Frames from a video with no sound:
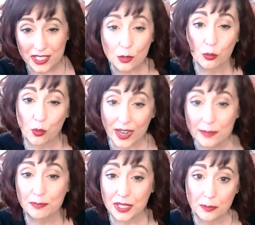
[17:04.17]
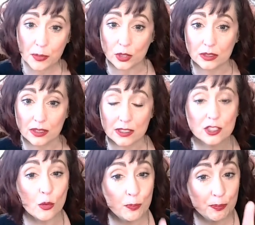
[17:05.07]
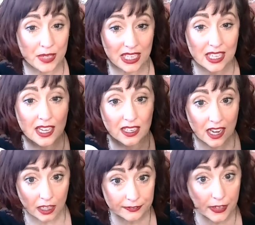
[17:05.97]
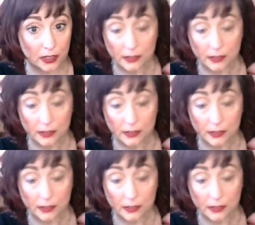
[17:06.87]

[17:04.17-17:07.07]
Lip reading: the right people. So be careful.